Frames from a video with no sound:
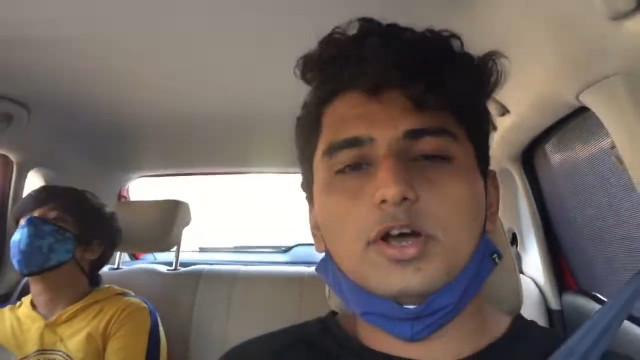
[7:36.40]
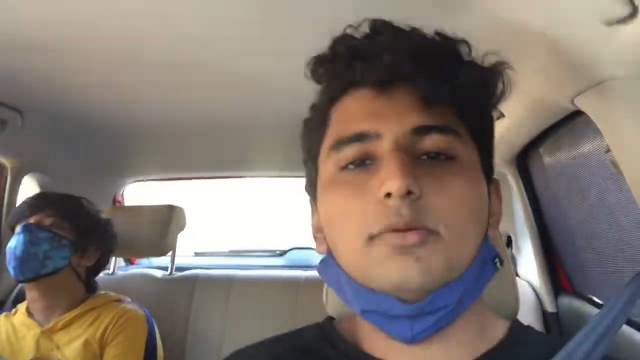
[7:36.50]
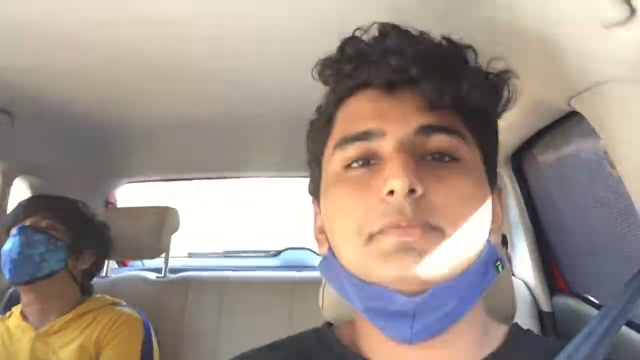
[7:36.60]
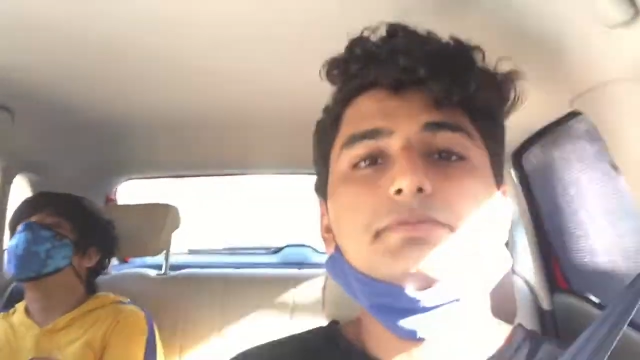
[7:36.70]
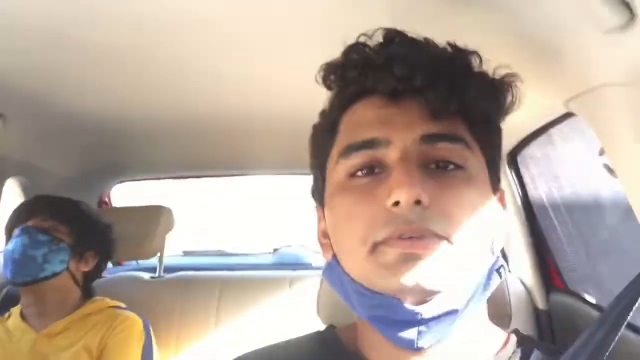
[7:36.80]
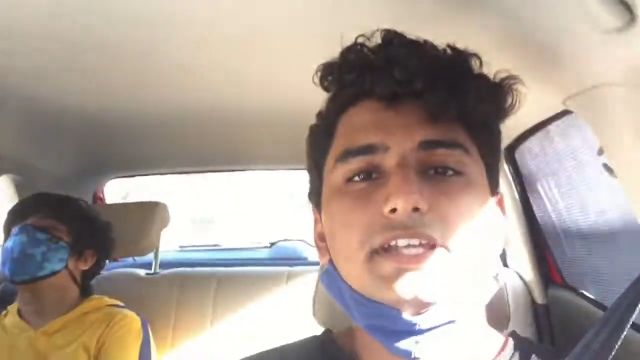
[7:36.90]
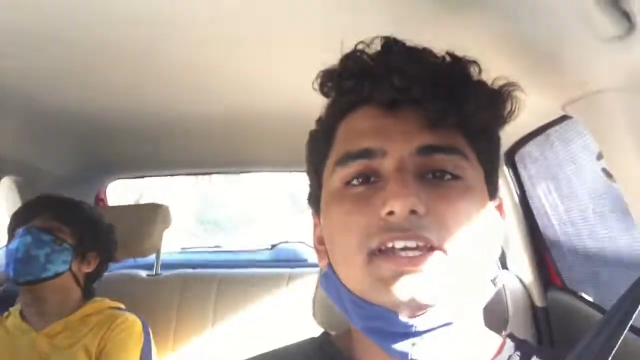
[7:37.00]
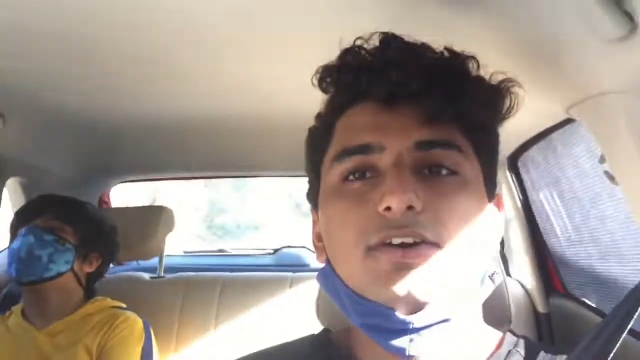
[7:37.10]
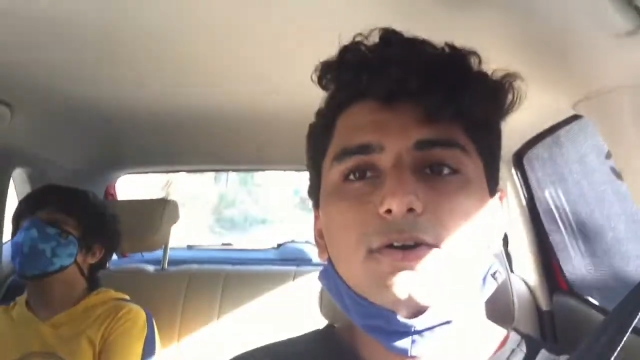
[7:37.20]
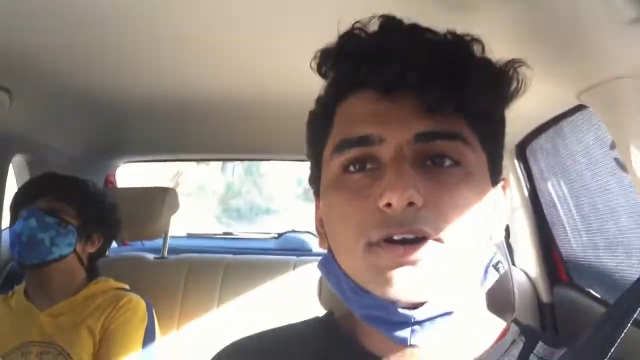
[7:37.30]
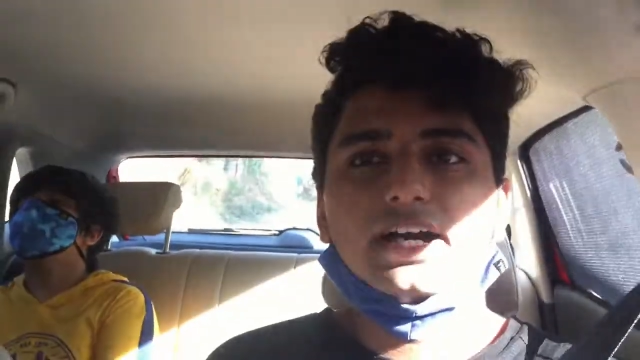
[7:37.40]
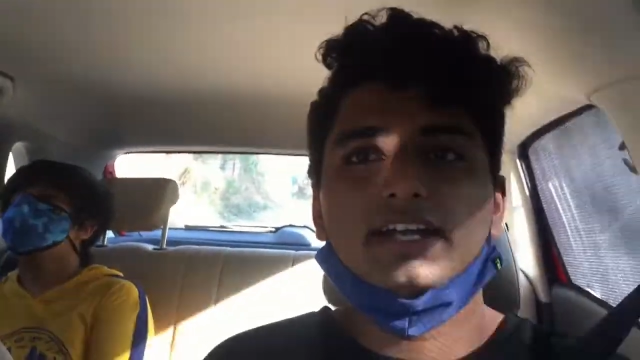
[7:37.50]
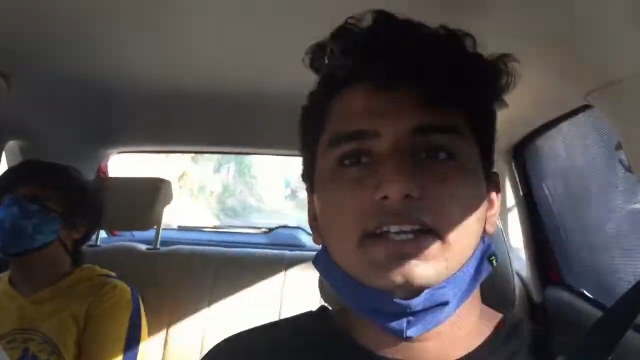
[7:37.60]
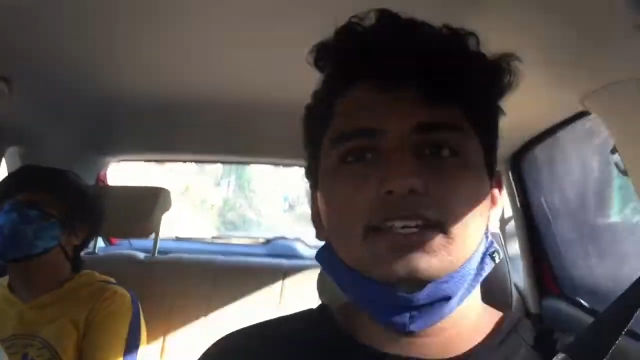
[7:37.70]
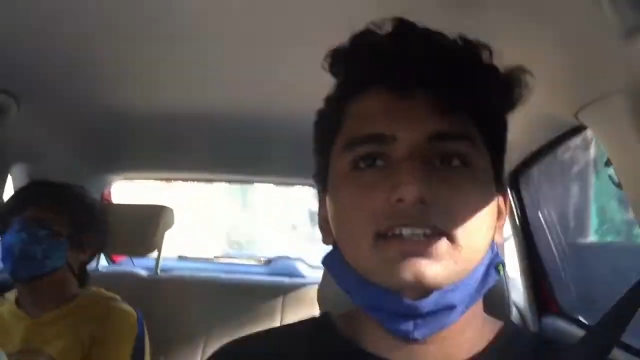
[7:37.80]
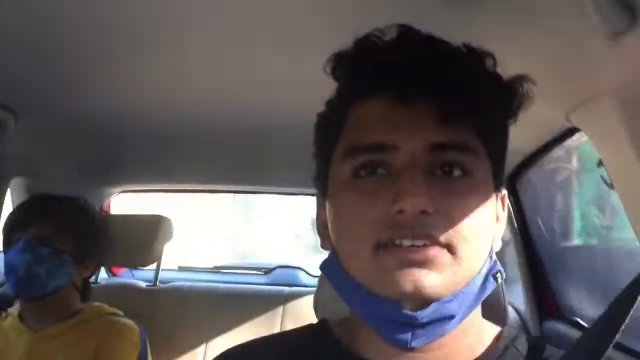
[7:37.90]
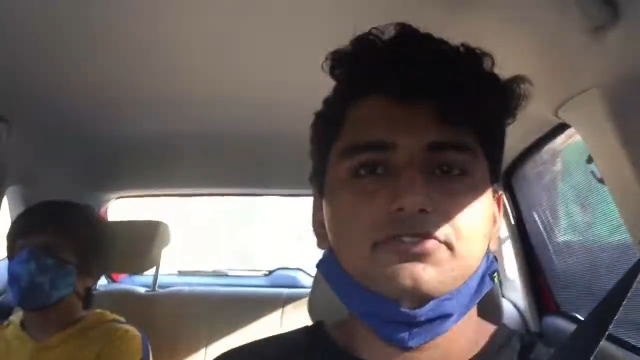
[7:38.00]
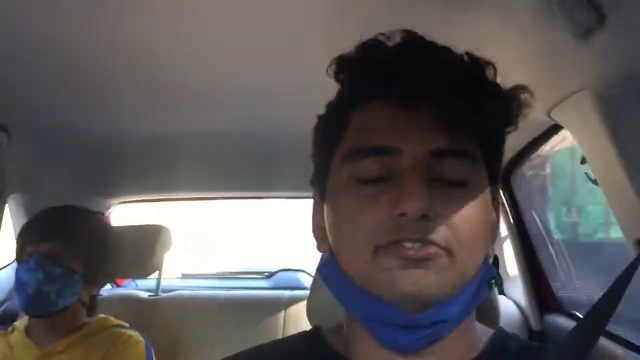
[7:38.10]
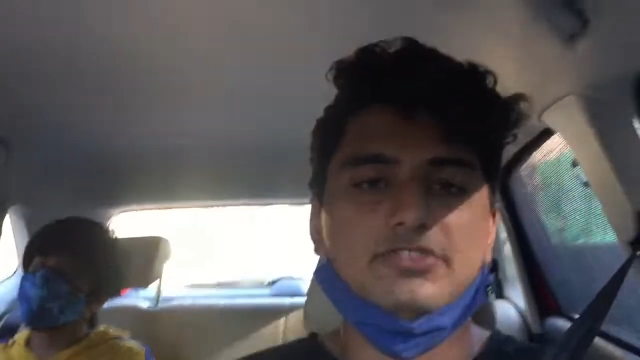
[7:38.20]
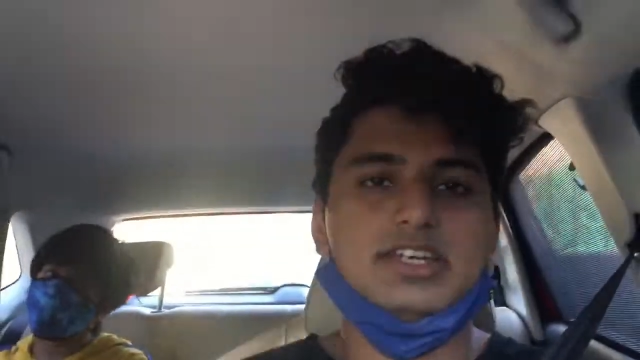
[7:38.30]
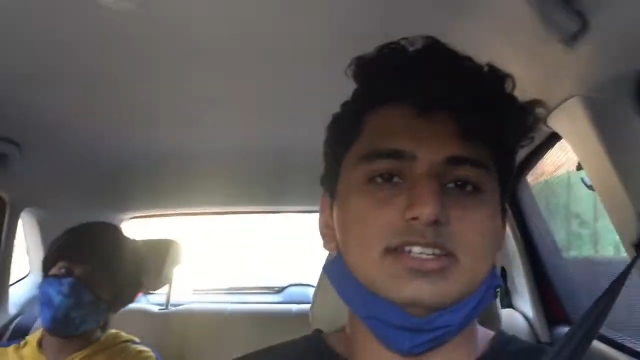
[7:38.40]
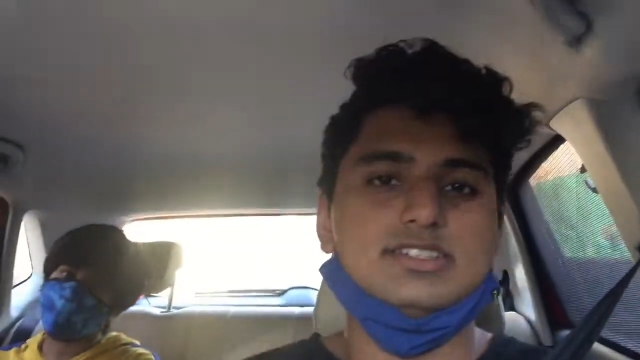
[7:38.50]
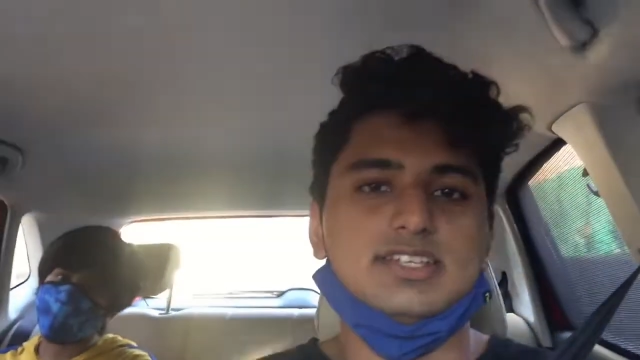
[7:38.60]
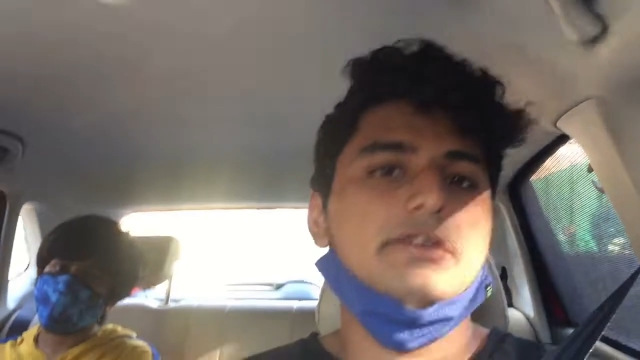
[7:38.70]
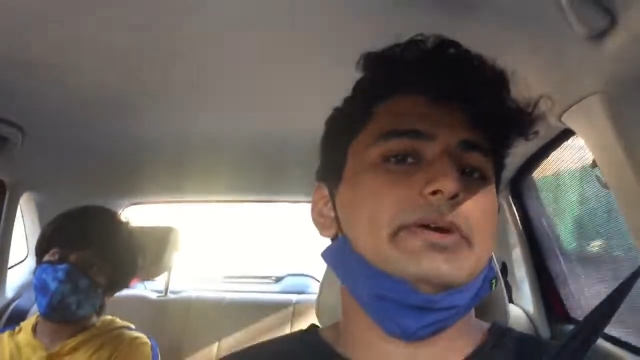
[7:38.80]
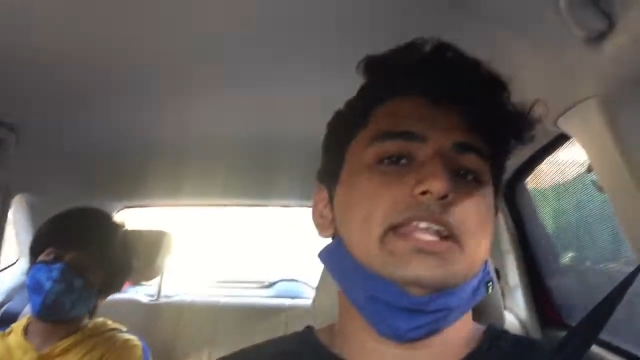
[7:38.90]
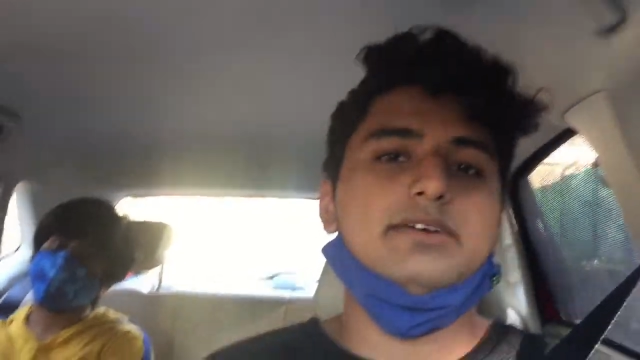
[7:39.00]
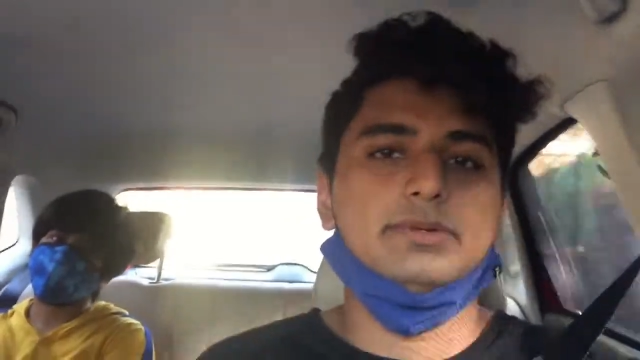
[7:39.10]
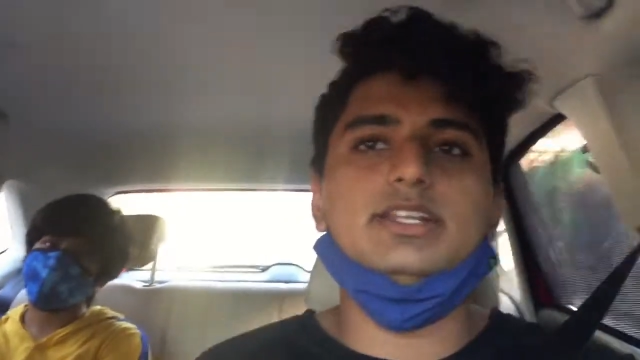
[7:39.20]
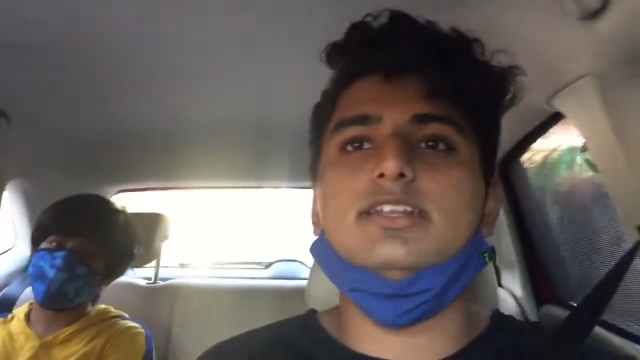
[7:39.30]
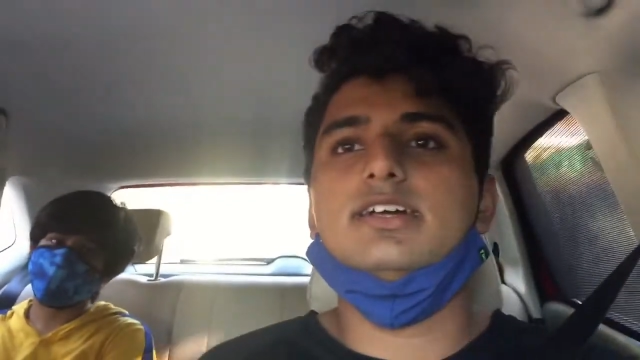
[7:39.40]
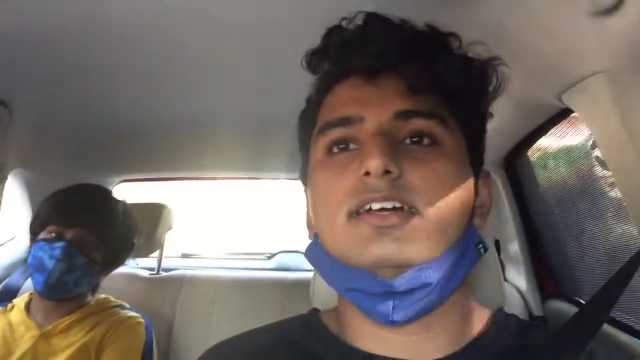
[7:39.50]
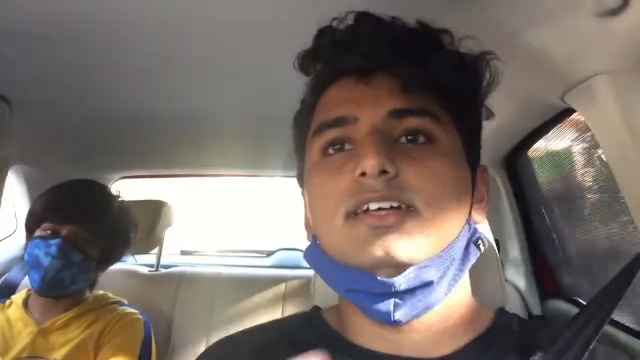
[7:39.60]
probably go-karting if it's available.